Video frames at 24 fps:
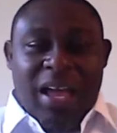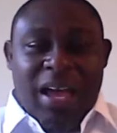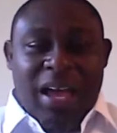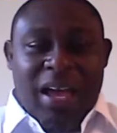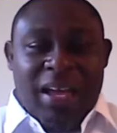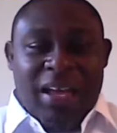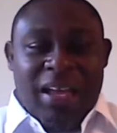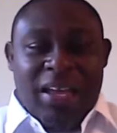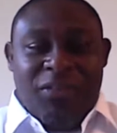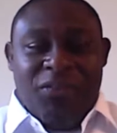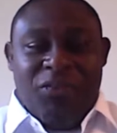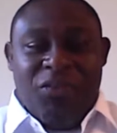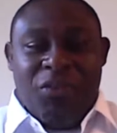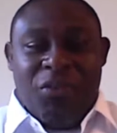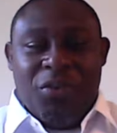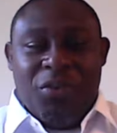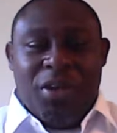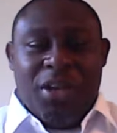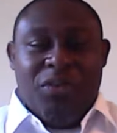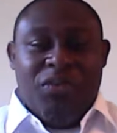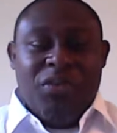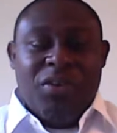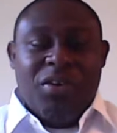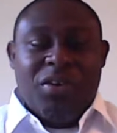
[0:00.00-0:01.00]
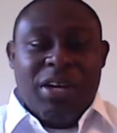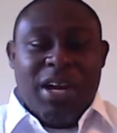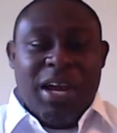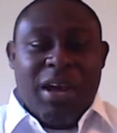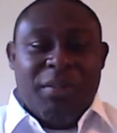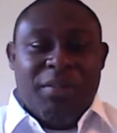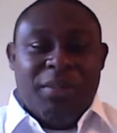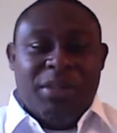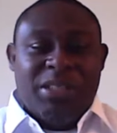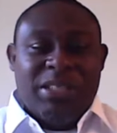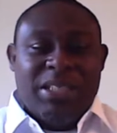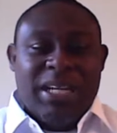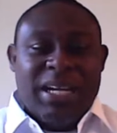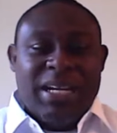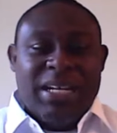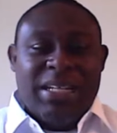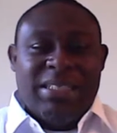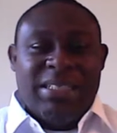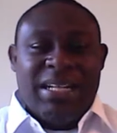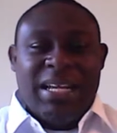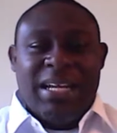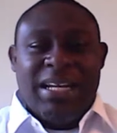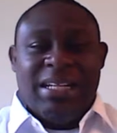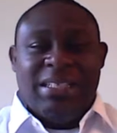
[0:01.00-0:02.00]
If you could help me share
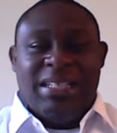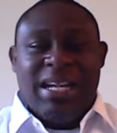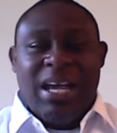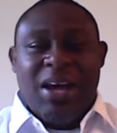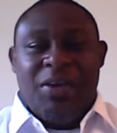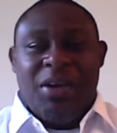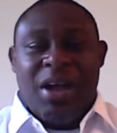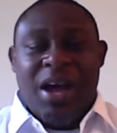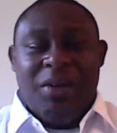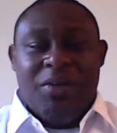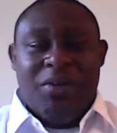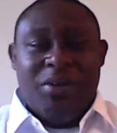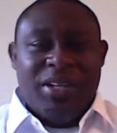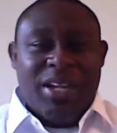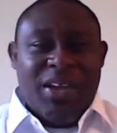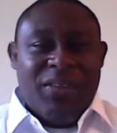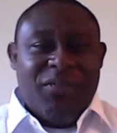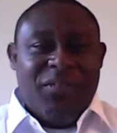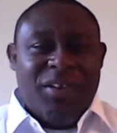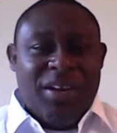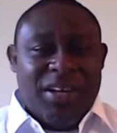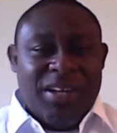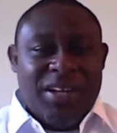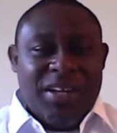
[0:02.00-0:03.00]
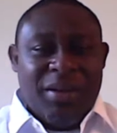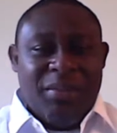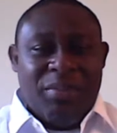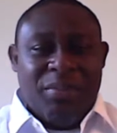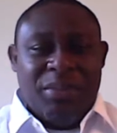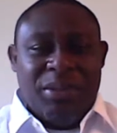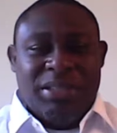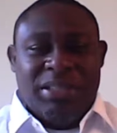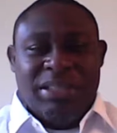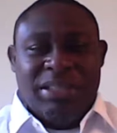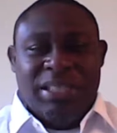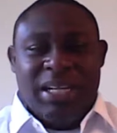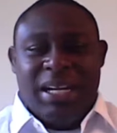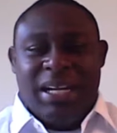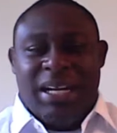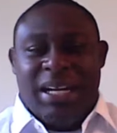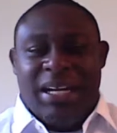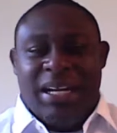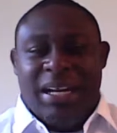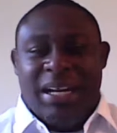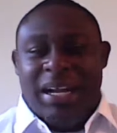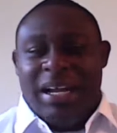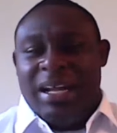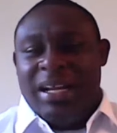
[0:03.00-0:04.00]
this LS out, I would definitely appreciate
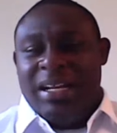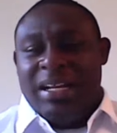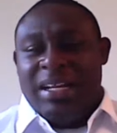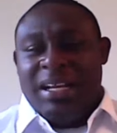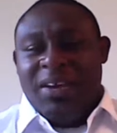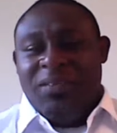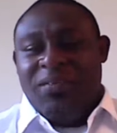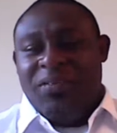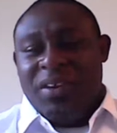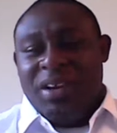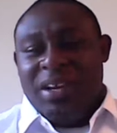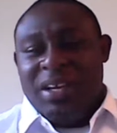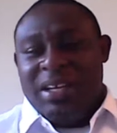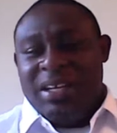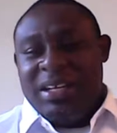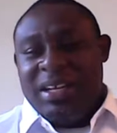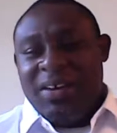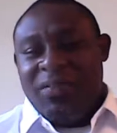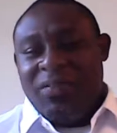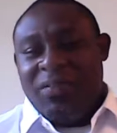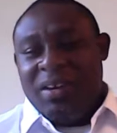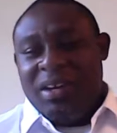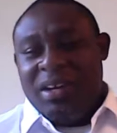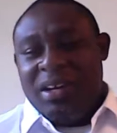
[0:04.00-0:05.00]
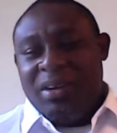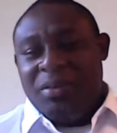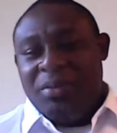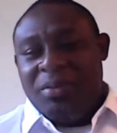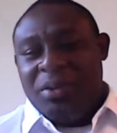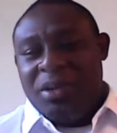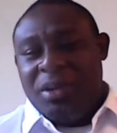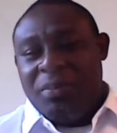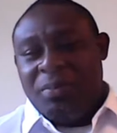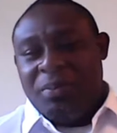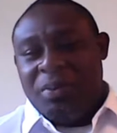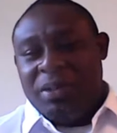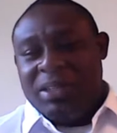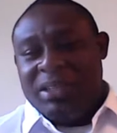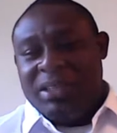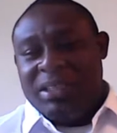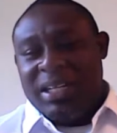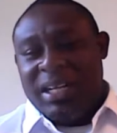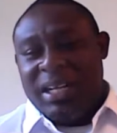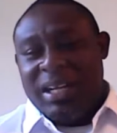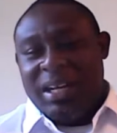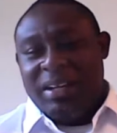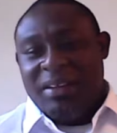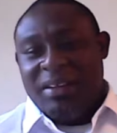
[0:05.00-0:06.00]
it. Definitely would
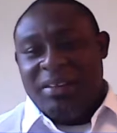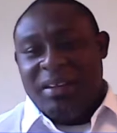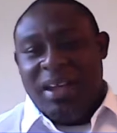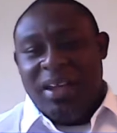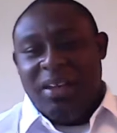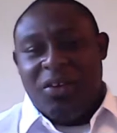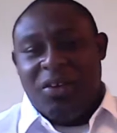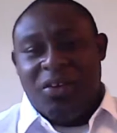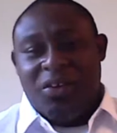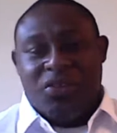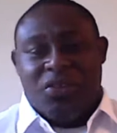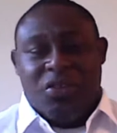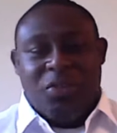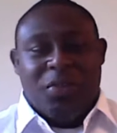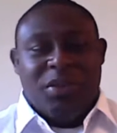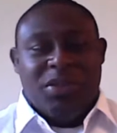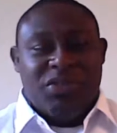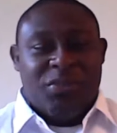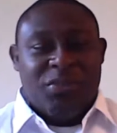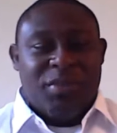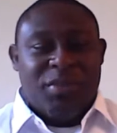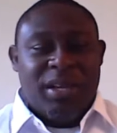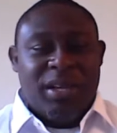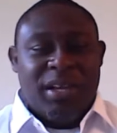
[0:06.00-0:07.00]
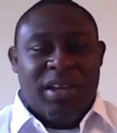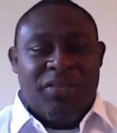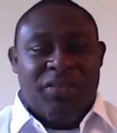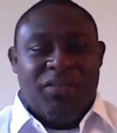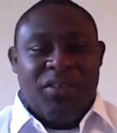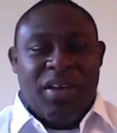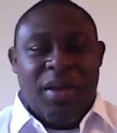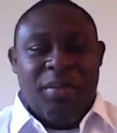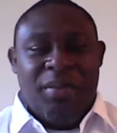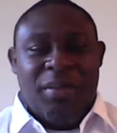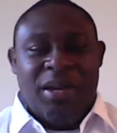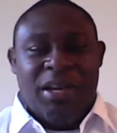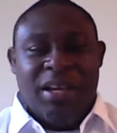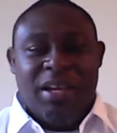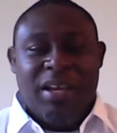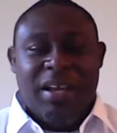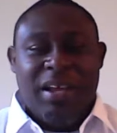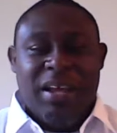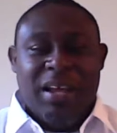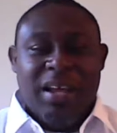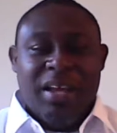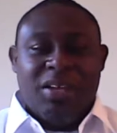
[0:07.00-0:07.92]
appreciate it. Thank you so much for being here, family.